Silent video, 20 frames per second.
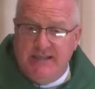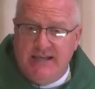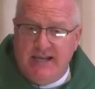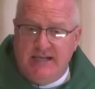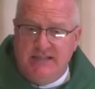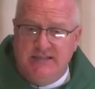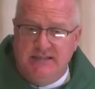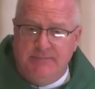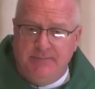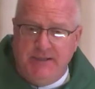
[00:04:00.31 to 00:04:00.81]

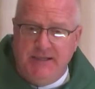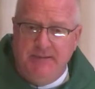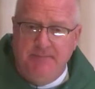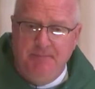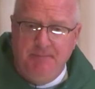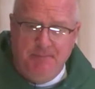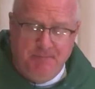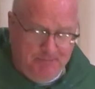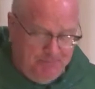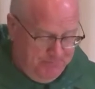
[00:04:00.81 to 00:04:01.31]
next to me,
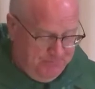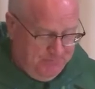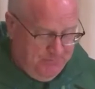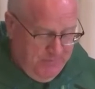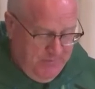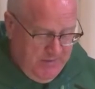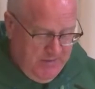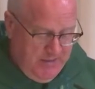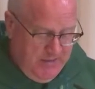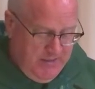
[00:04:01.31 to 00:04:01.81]

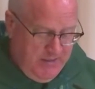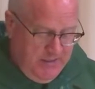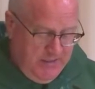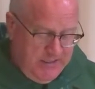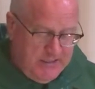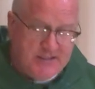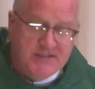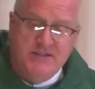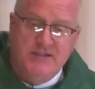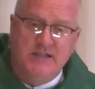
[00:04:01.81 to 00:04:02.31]

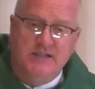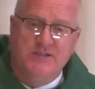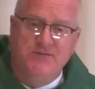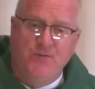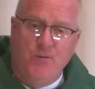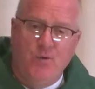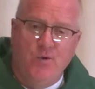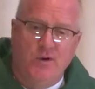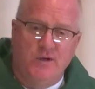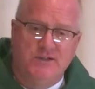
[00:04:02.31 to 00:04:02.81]
he's
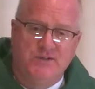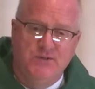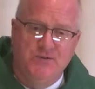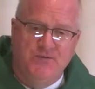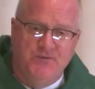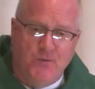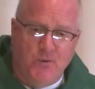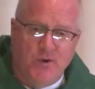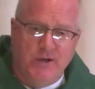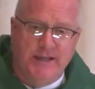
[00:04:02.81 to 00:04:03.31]
6'4",
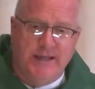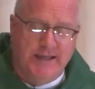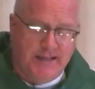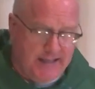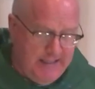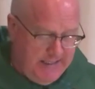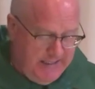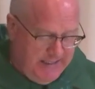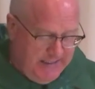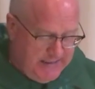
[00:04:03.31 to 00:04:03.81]
240,
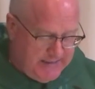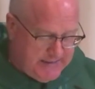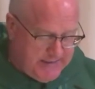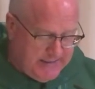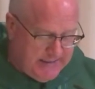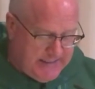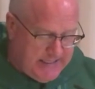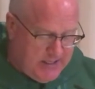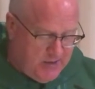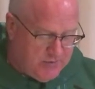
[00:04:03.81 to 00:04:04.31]
and he's an
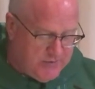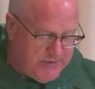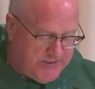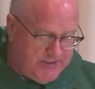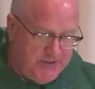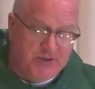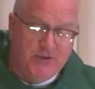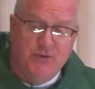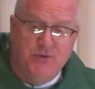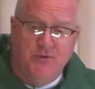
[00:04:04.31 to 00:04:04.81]
accountant
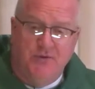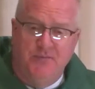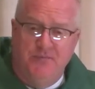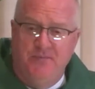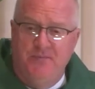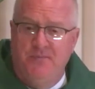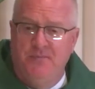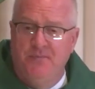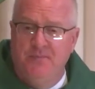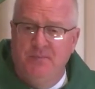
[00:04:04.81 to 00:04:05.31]
too.
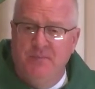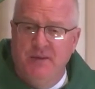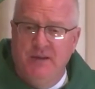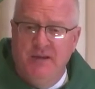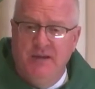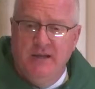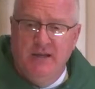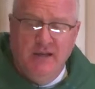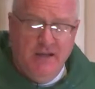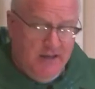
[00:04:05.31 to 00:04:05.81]

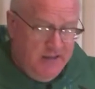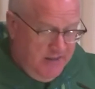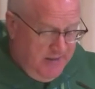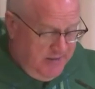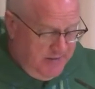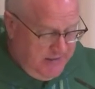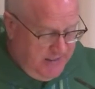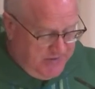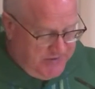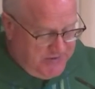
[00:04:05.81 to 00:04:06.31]

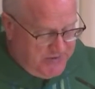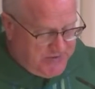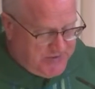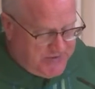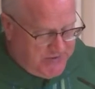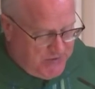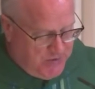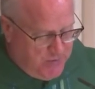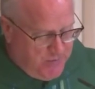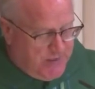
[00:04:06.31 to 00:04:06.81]
Now, do you
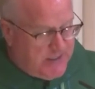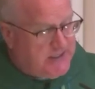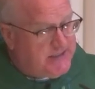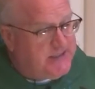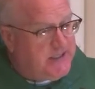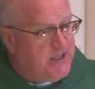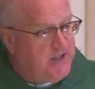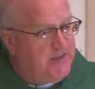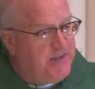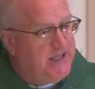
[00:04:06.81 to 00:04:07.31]
still want to
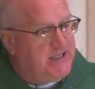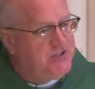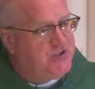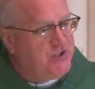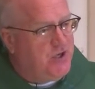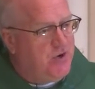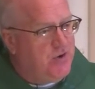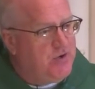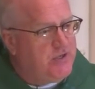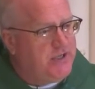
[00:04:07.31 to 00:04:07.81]
tell that
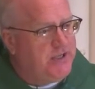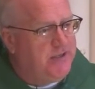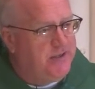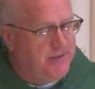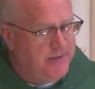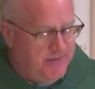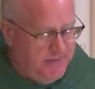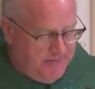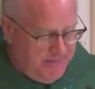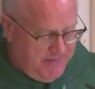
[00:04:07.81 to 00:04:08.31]
joke?
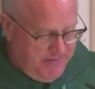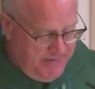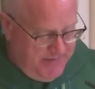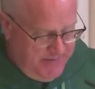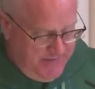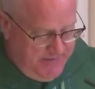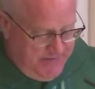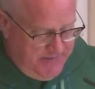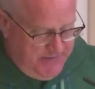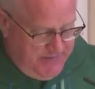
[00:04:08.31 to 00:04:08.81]

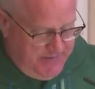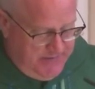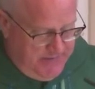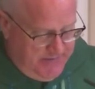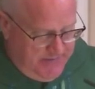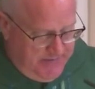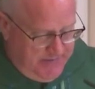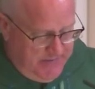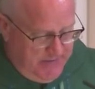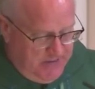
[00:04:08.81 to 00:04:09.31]

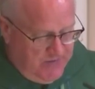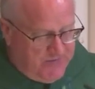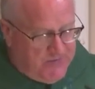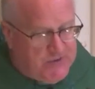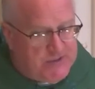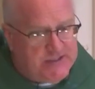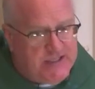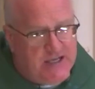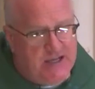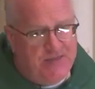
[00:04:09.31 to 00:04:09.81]
And the
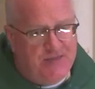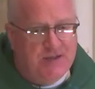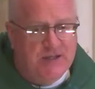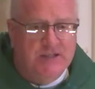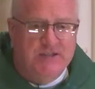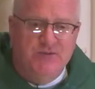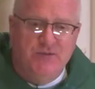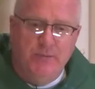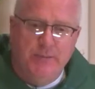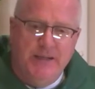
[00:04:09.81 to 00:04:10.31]
first guy
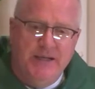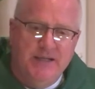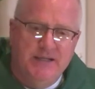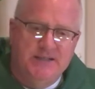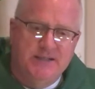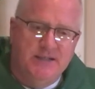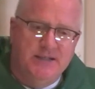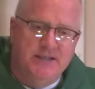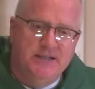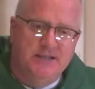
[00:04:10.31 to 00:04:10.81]
thinks for a minute, he
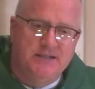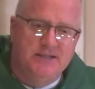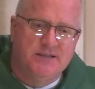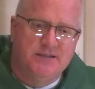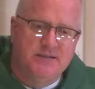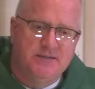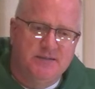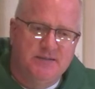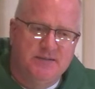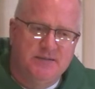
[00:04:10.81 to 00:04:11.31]

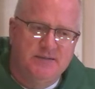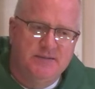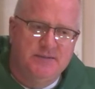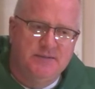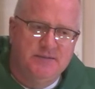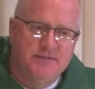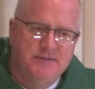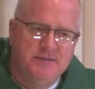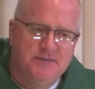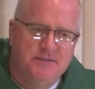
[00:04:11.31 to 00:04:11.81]
says,
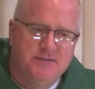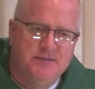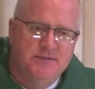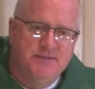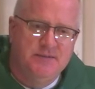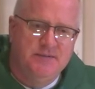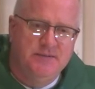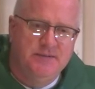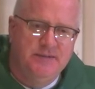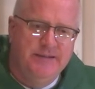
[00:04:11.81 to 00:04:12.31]

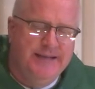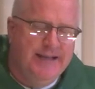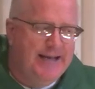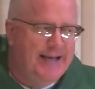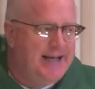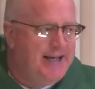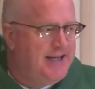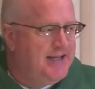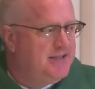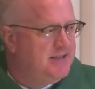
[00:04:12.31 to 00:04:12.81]

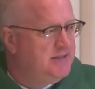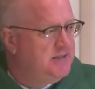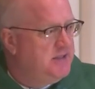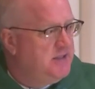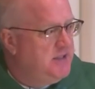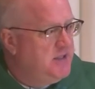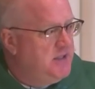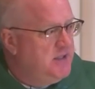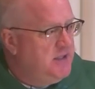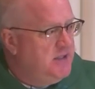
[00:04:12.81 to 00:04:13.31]
"Nah,
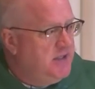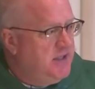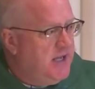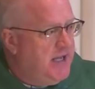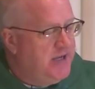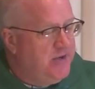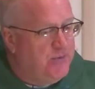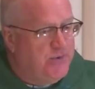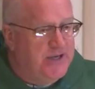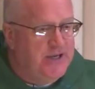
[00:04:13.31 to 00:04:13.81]

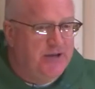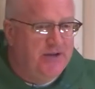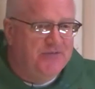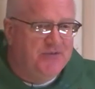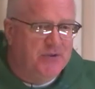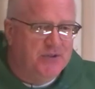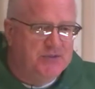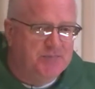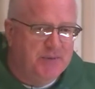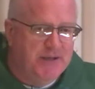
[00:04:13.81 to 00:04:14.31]
I don't want to have
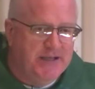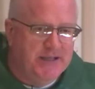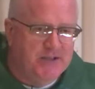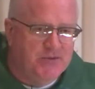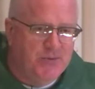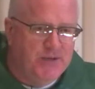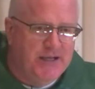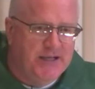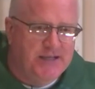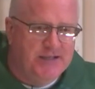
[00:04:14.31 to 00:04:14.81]
to explain it
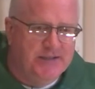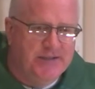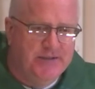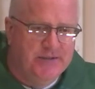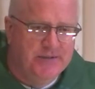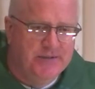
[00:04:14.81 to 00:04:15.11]
twice."